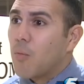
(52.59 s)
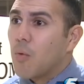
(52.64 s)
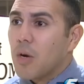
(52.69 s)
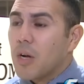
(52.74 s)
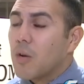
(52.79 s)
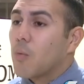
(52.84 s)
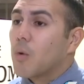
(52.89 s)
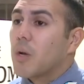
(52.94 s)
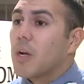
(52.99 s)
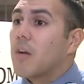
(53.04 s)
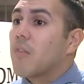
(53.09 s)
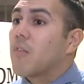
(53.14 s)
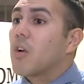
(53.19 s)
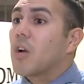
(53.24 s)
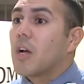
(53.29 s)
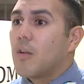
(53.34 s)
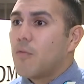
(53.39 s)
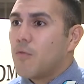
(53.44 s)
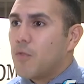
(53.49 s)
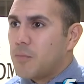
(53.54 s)
we're going to recover
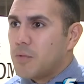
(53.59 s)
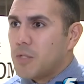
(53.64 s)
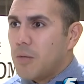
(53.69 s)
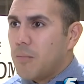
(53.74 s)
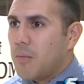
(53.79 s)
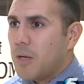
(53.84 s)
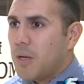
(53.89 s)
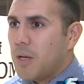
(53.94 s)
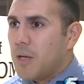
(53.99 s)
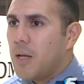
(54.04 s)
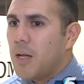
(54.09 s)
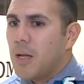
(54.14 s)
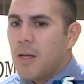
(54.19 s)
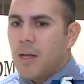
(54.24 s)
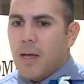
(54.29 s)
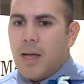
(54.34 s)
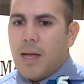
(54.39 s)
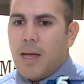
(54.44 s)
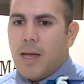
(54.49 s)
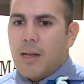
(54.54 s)
a gun from somebody,
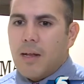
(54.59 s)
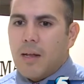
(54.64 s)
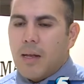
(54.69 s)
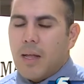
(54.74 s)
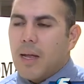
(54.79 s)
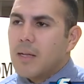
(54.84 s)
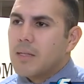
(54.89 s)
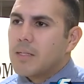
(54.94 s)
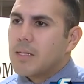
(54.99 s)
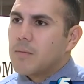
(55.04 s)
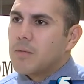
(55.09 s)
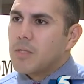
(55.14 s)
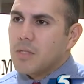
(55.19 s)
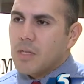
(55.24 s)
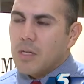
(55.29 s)
and a lot of times it's